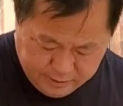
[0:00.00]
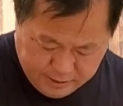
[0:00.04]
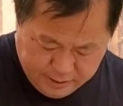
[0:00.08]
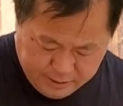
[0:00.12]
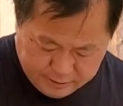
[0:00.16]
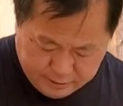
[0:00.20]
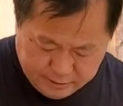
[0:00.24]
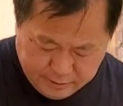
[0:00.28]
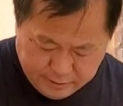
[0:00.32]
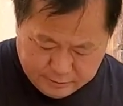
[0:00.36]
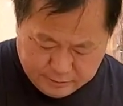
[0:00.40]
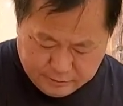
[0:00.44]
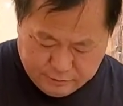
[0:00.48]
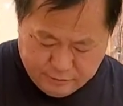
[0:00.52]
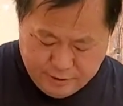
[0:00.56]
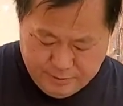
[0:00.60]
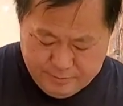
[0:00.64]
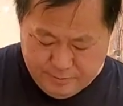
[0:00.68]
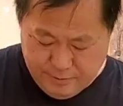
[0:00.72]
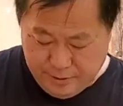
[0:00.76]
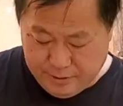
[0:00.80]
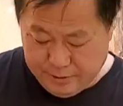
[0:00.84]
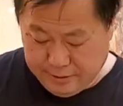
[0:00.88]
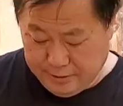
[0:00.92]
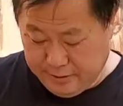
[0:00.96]
took 3
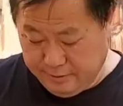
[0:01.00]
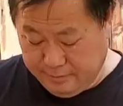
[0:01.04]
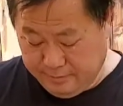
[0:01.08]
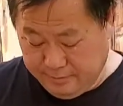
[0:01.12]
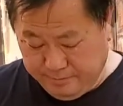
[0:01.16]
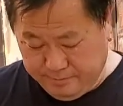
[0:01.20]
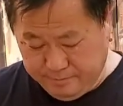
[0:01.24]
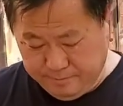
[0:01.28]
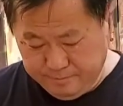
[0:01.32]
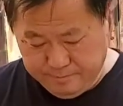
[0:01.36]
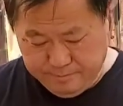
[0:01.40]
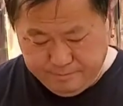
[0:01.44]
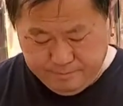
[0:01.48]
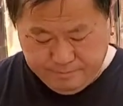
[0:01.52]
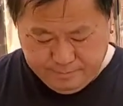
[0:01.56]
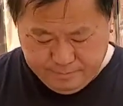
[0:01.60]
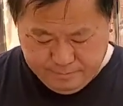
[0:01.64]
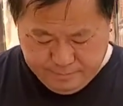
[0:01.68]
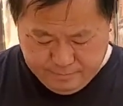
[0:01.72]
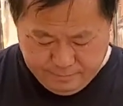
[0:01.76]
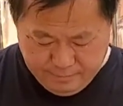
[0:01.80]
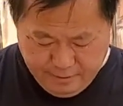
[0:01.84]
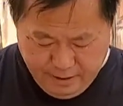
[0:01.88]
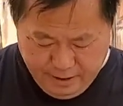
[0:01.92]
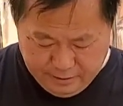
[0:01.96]
birds and
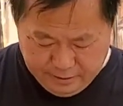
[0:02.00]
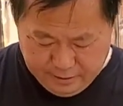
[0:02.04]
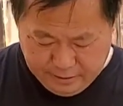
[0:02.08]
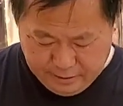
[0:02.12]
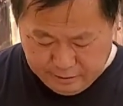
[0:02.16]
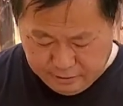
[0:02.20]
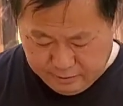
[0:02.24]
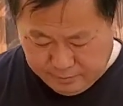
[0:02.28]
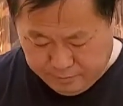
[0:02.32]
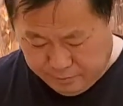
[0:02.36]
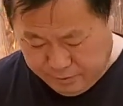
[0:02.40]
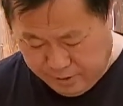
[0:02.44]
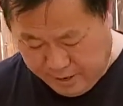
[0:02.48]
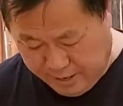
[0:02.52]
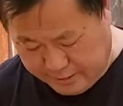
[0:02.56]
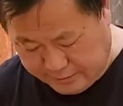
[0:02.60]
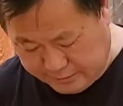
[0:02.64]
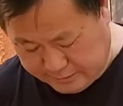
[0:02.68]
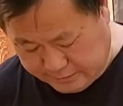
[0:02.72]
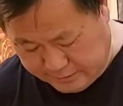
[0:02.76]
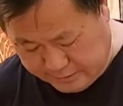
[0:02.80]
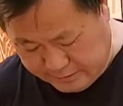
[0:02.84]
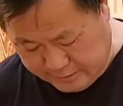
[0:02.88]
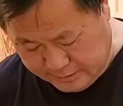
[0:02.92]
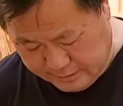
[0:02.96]
I took out the breast.
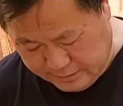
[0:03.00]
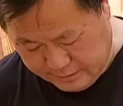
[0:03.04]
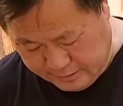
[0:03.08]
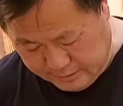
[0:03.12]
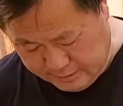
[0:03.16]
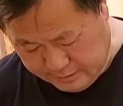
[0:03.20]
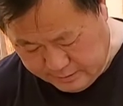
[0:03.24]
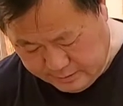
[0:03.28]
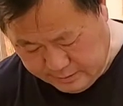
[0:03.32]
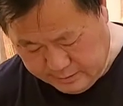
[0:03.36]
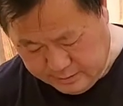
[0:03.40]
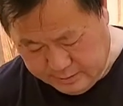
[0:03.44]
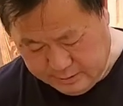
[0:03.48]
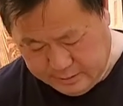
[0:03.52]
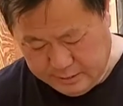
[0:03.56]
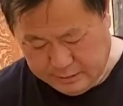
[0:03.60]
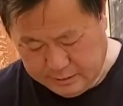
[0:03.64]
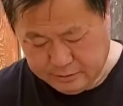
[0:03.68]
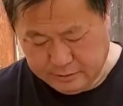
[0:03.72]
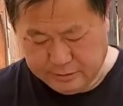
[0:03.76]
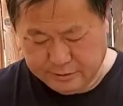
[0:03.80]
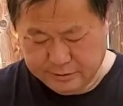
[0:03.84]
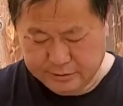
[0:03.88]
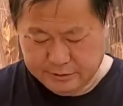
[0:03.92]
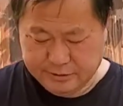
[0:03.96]
As you
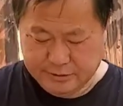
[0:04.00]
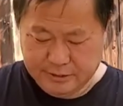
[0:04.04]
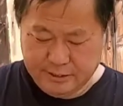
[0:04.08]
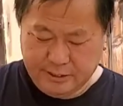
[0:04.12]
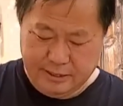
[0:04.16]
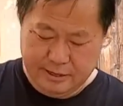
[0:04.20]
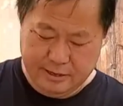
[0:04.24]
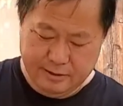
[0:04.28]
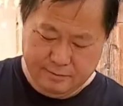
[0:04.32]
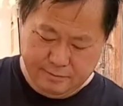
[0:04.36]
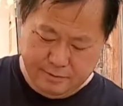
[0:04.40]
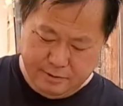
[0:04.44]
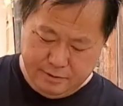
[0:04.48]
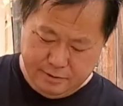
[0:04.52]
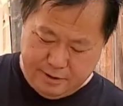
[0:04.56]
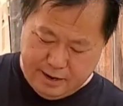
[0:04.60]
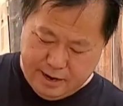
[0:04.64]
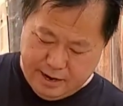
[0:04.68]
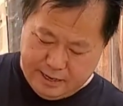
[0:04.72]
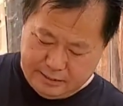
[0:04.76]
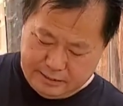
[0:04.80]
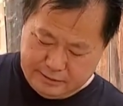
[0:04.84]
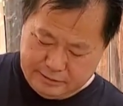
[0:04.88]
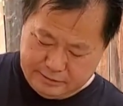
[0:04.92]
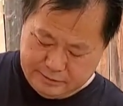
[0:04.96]
can see, real
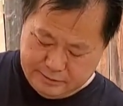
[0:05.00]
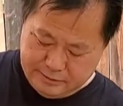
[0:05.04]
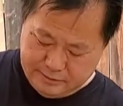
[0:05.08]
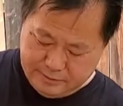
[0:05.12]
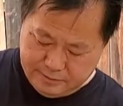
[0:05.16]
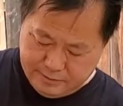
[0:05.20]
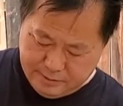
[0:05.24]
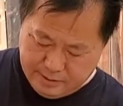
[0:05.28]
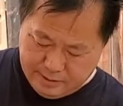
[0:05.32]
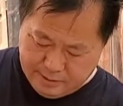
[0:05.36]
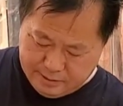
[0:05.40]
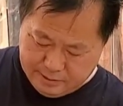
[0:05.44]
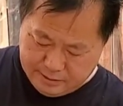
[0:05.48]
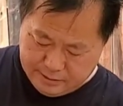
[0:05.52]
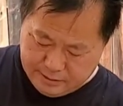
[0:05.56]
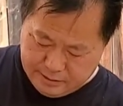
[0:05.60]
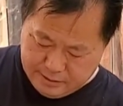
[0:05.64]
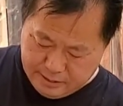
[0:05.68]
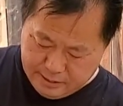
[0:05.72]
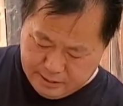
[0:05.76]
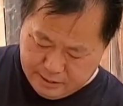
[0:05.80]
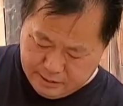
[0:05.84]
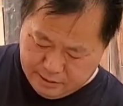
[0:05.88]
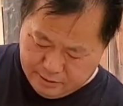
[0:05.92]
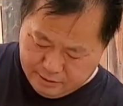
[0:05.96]
nice and
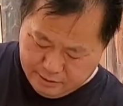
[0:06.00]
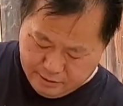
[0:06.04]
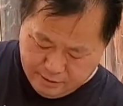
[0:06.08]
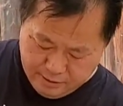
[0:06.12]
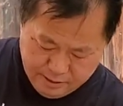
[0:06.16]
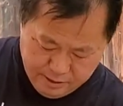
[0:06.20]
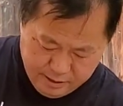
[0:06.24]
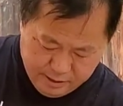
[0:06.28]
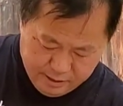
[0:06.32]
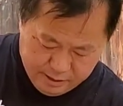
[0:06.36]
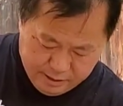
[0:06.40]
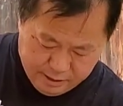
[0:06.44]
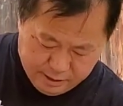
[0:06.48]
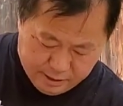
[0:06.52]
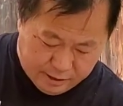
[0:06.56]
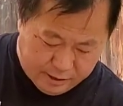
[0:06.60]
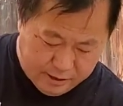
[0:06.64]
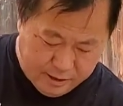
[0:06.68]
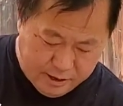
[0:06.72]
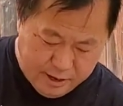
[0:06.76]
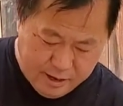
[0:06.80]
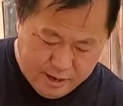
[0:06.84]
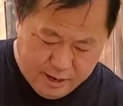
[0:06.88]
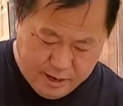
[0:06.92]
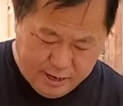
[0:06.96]
tender here.
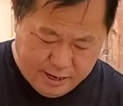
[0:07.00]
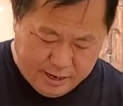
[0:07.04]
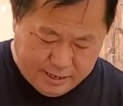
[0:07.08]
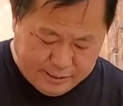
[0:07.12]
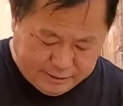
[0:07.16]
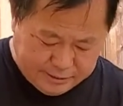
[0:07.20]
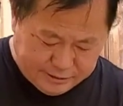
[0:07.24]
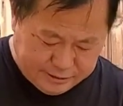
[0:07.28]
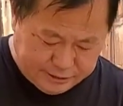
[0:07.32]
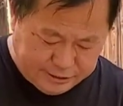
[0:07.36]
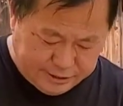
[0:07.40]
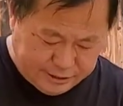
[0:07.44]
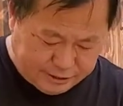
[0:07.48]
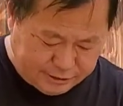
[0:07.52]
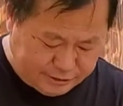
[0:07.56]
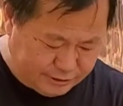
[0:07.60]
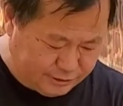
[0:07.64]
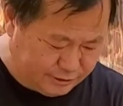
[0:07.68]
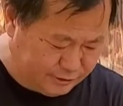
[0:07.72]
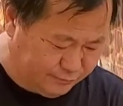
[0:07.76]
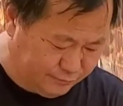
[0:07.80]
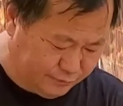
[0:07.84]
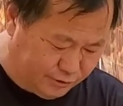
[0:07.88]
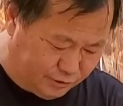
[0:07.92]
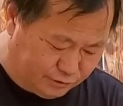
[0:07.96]
And this dish is
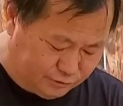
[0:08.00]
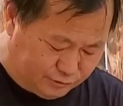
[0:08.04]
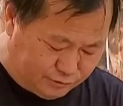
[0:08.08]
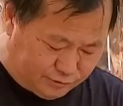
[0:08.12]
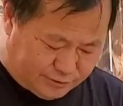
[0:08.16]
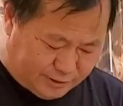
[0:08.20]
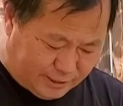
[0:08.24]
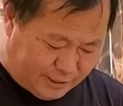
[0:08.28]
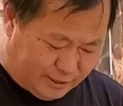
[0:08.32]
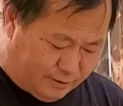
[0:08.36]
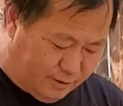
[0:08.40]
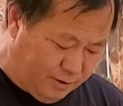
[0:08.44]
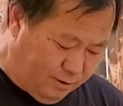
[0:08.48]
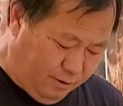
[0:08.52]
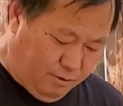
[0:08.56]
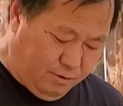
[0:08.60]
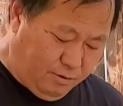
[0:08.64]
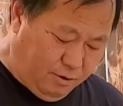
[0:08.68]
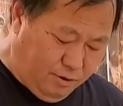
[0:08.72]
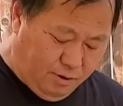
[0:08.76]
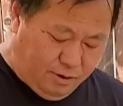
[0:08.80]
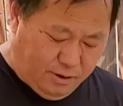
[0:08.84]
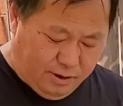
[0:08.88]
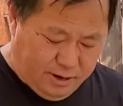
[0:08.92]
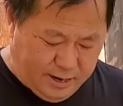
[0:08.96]
for those who say,
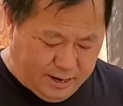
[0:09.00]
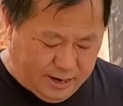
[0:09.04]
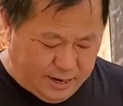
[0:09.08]
oh,